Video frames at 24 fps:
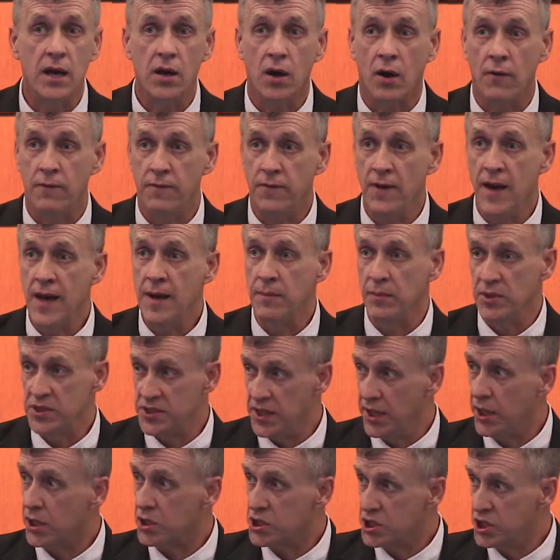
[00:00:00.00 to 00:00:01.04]
let our
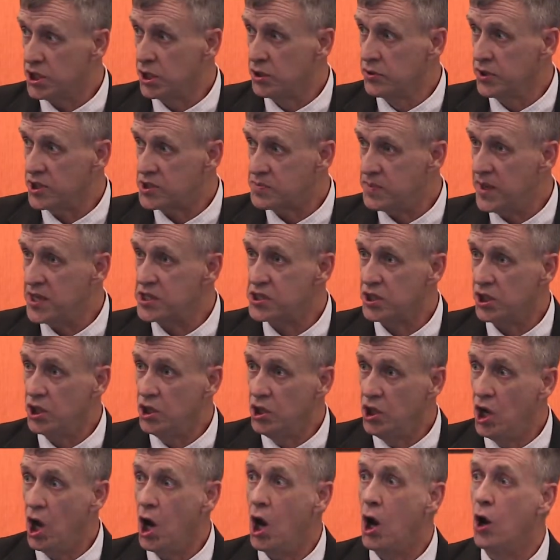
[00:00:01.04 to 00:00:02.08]
families, let our children especially
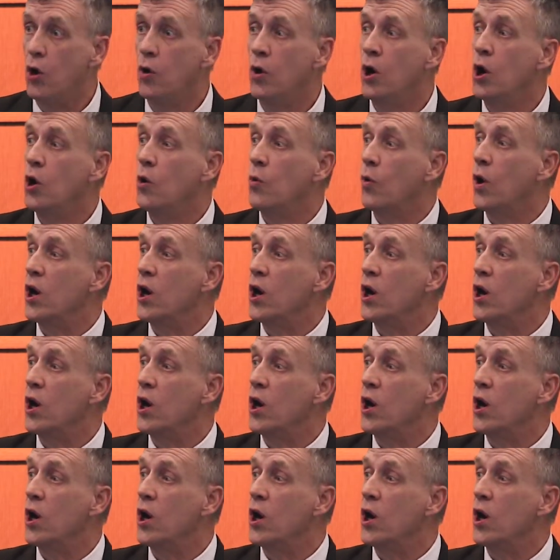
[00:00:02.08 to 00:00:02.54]
know